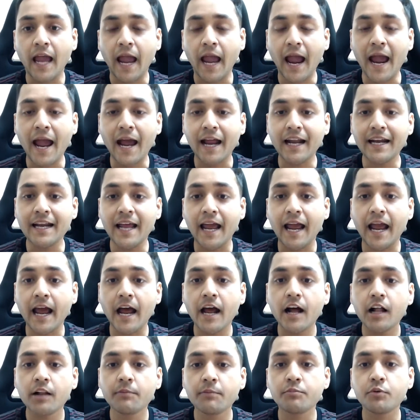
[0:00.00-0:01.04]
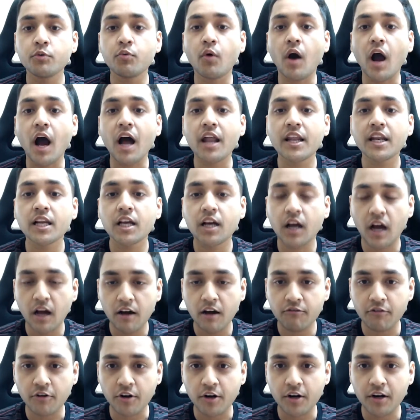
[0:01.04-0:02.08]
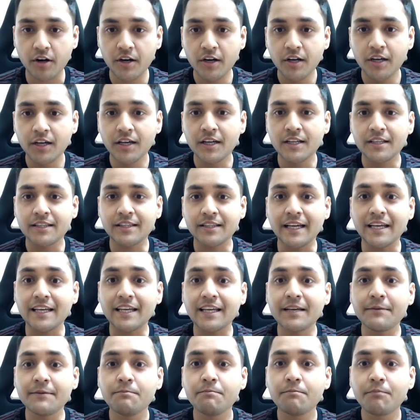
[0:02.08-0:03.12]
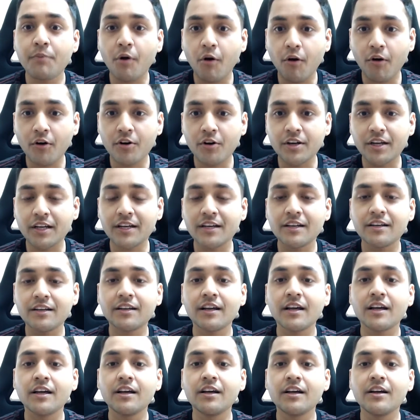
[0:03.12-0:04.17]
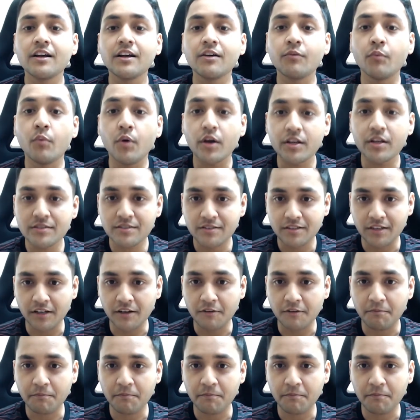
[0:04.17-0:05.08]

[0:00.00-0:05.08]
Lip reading: and help you uncover the important wisdom,